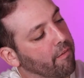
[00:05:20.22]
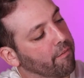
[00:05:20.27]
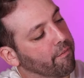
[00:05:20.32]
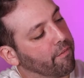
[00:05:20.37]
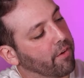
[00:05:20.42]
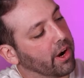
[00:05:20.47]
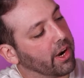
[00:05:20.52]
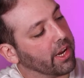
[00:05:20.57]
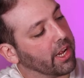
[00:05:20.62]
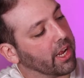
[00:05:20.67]

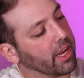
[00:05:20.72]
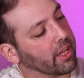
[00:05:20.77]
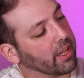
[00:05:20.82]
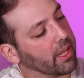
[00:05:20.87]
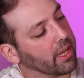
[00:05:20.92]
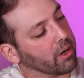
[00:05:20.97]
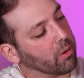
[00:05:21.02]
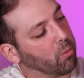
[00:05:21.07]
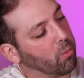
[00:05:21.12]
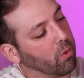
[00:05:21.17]
fretting
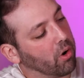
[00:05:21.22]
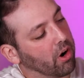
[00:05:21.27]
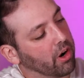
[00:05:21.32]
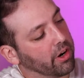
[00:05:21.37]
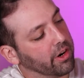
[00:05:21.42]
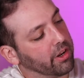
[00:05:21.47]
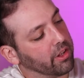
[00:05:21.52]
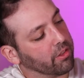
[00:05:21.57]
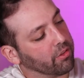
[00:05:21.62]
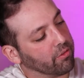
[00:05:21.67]
like
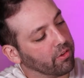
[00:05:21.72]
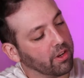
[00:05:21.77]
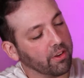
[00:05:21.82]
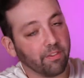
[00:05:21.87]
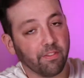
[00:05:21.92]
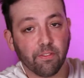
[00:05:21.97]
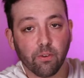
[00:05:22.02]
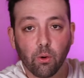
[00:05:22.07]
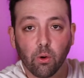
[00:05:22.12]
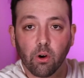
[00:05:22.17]
1, 3,
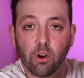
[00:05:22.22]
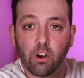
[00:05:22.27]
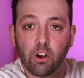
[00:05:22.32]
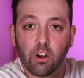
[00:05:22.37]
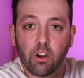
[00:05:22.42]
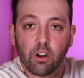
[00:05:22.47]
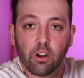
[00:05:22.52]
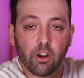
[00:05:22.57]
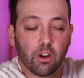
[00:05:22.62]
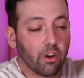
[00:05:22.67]
4